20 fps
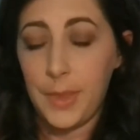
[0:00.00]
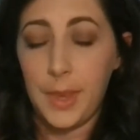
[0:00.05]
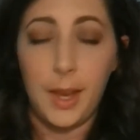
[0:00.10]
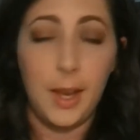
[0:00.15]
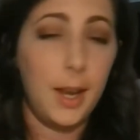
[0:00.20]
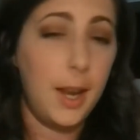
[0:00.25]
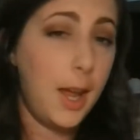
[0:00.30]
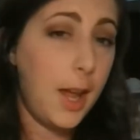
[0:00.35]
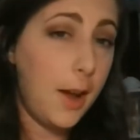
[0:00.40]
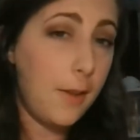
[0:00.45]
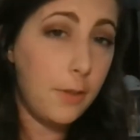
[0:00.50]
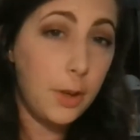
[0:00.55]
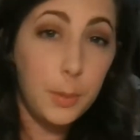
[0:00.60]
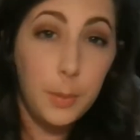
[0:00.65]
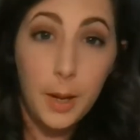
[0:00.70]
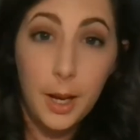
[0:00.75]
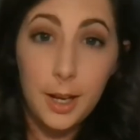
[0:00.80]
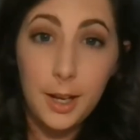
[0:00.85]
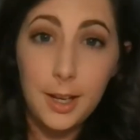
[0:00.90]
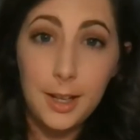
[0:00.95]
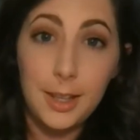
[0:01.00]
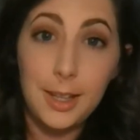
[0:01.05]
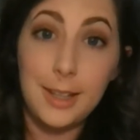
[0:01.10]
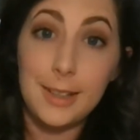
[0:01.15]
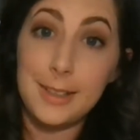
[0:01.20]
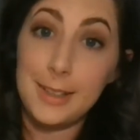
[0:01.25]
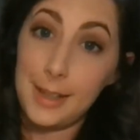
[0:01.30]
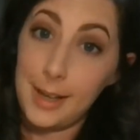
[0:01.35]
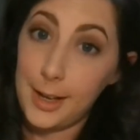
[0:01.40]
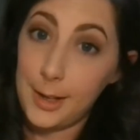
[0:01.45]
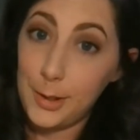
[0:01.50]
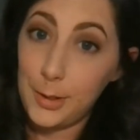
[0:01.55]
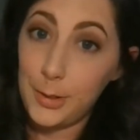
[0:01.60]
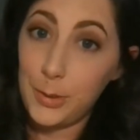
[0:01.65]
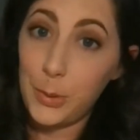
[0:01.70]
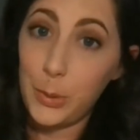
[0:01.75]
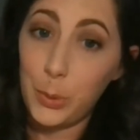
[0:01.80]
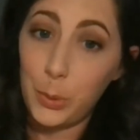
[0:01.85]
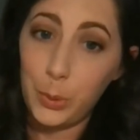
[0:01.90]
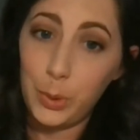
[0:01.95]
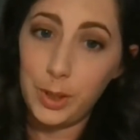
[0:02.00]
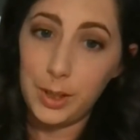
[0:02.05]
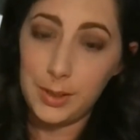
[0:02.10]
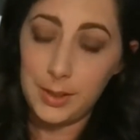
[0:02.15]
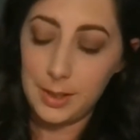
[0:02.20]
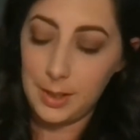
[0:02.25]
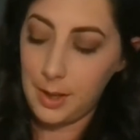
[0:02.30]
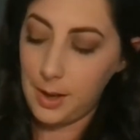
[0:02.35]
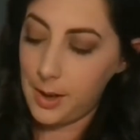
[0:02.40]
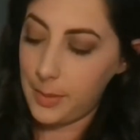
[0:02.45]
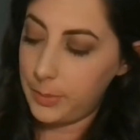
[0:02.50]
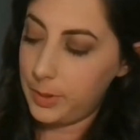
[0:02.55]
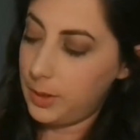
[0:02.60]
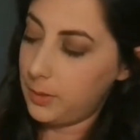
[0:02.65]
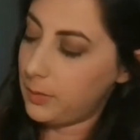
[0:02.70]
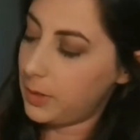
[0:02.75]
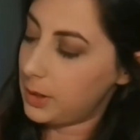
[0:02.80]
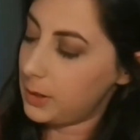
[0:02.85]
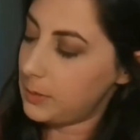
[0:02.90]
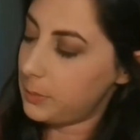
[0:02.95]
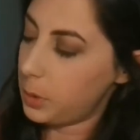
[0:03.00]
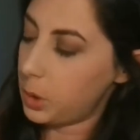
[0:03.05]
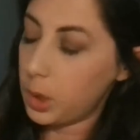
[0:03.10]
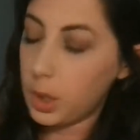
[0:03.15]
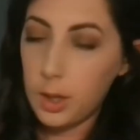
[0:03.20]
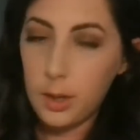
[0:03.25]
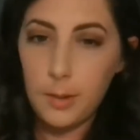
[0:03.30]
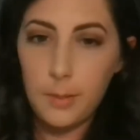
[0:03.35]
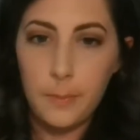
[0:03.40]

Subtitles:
And everybody in the entire school gets a copy of this book.